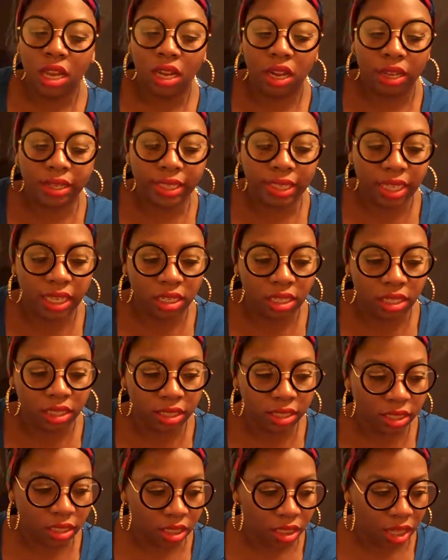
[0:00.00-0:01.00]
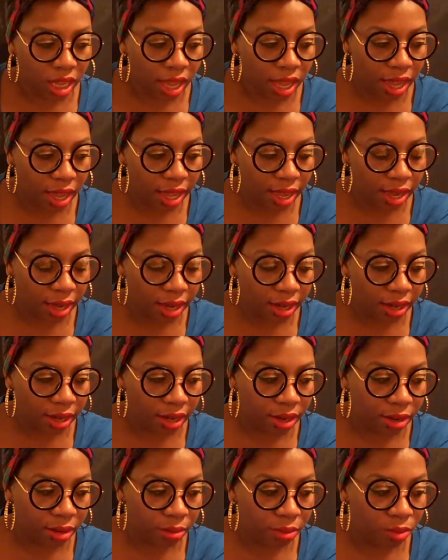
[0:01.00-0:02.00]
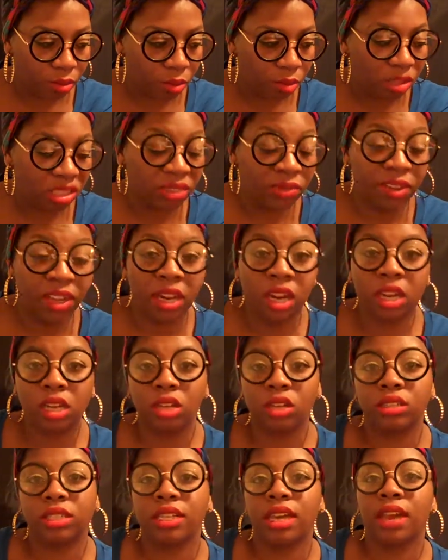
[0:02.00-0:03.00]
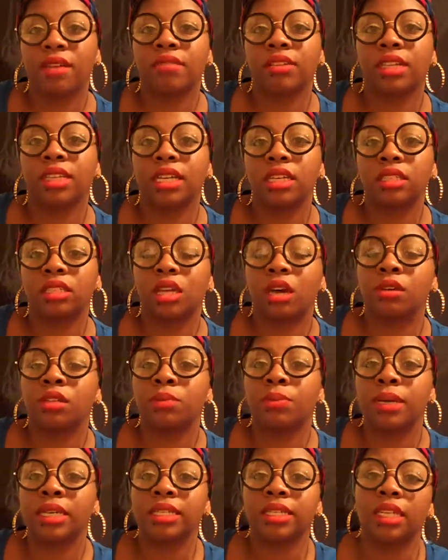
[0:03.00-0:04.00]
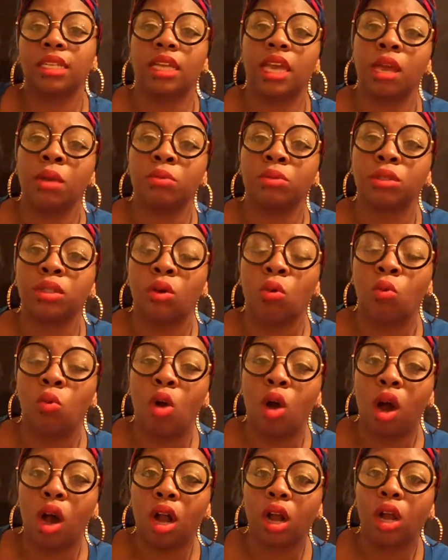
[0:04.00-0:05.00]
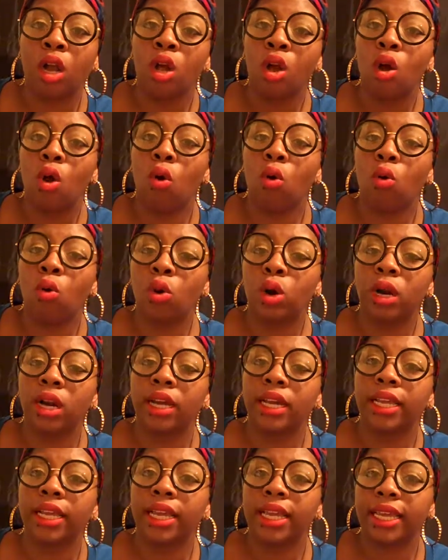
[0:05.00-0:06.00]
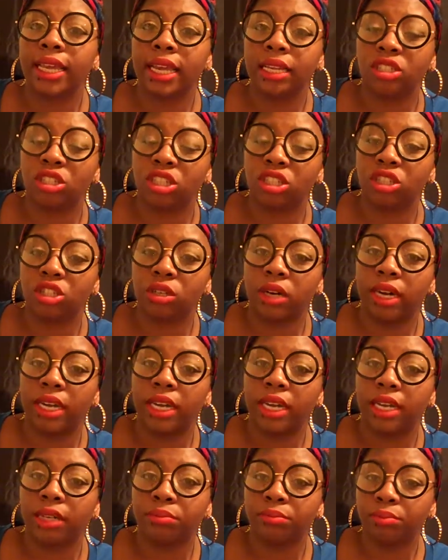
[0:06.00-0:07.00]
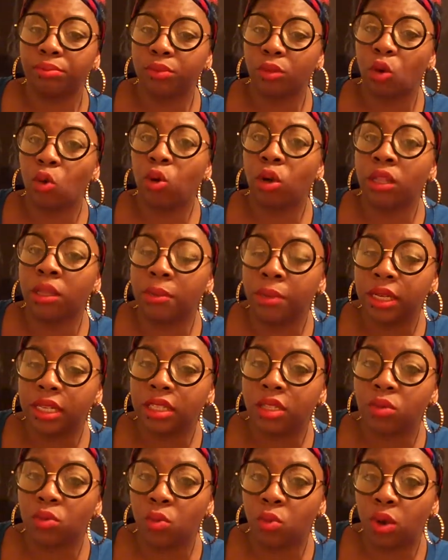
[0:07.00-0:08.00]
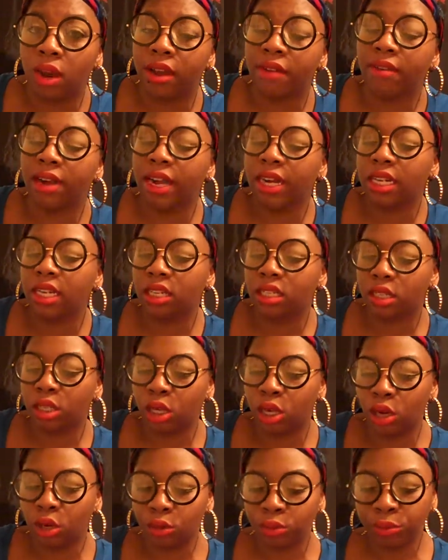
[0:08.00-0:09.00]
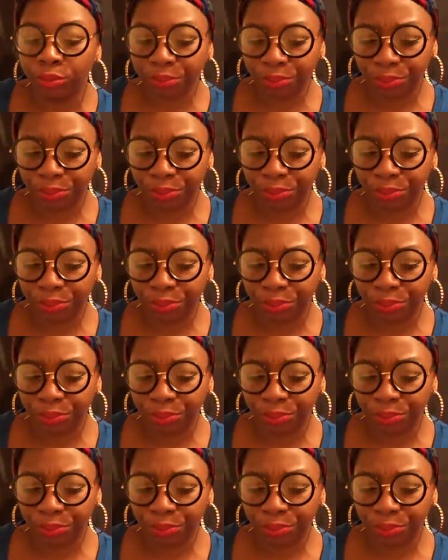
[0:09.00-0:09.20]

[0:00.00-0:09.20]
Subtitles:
Los Angeles. I was very close to everything, so I was basically able to walk or catch the train or the bus wherever I needed to go.